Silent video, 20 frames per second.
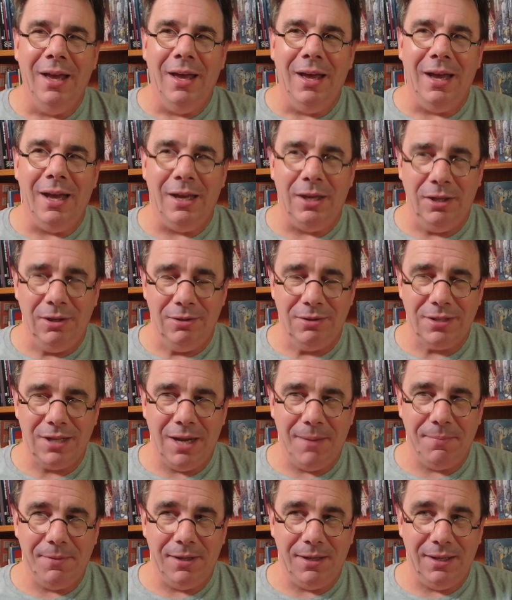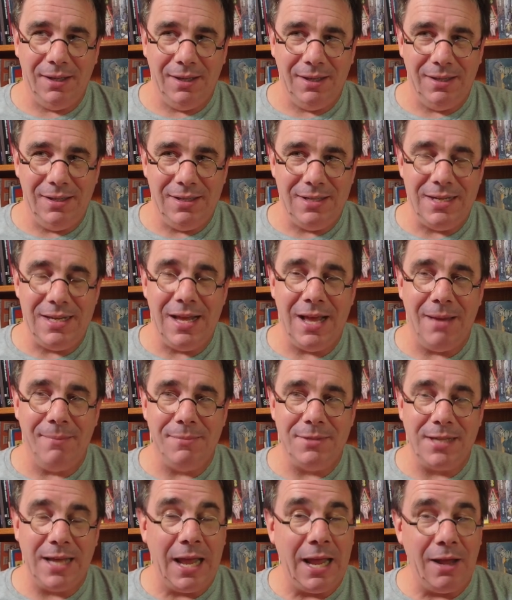Uh, you typed it in
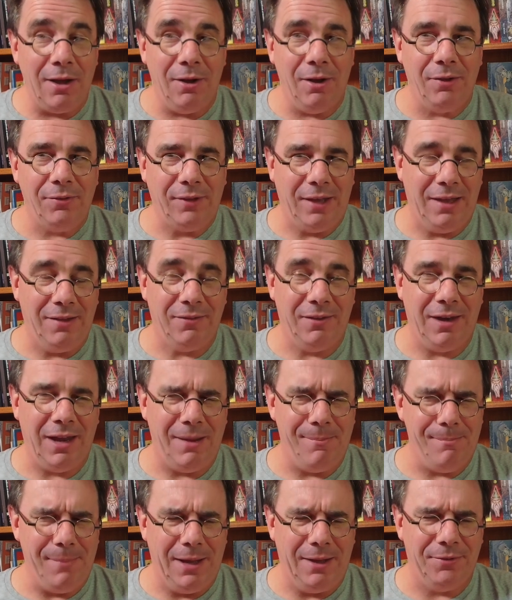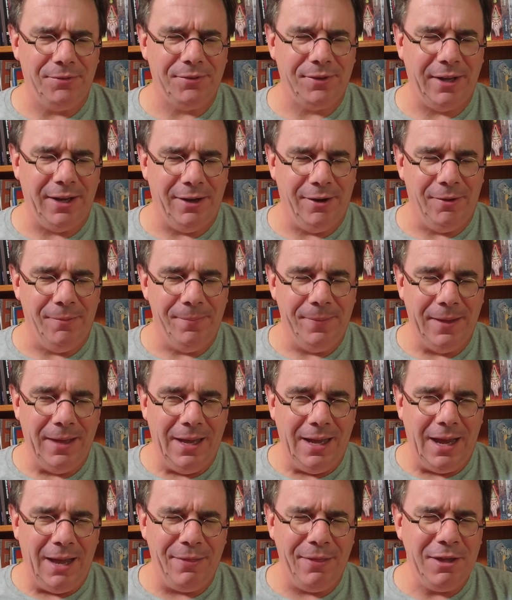DM Tales as in a mouse tail.
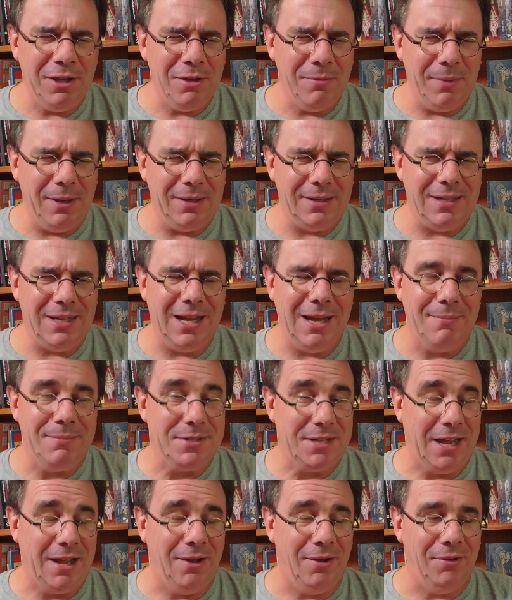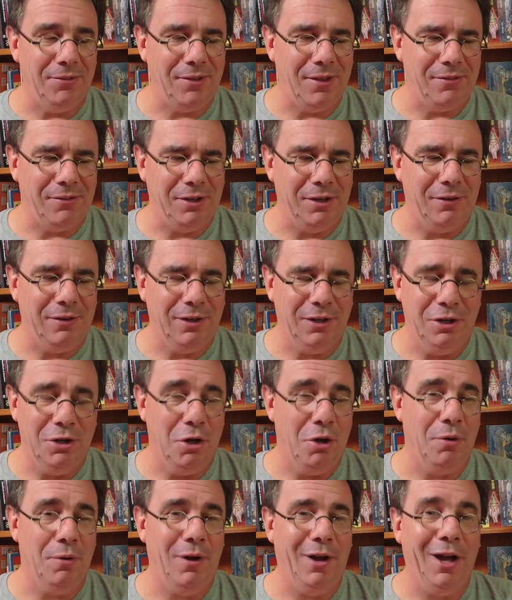I think you meant DM Tales as in you
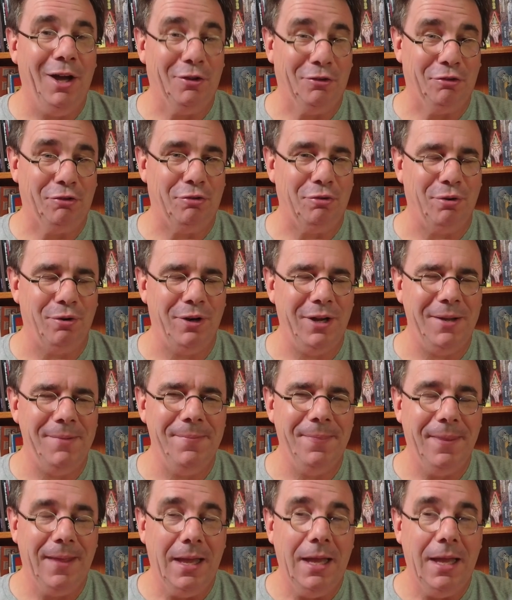know a story."